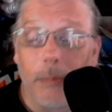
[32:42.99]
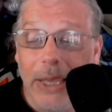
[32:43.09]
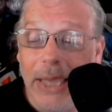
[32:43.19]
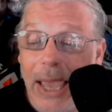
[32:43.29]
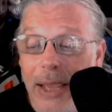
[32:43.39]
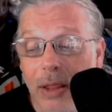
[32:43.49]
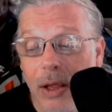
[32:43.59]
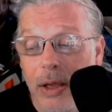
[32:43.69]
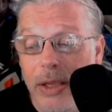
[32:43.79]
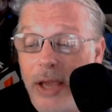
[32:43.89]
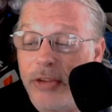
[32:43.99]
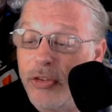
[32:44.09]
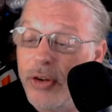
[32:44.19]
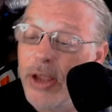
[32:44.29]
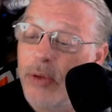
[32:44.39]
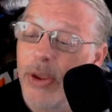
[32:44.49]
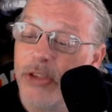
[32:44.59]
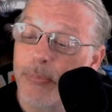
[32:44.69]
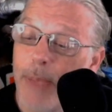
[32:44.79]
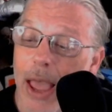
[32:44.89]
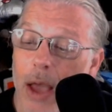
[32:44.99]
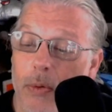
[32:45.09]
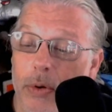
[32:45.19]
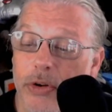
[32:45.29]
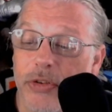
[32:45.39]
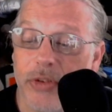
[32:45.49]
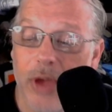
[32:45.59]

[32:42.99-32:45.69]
Michaela, yesterday, Grace Bowers,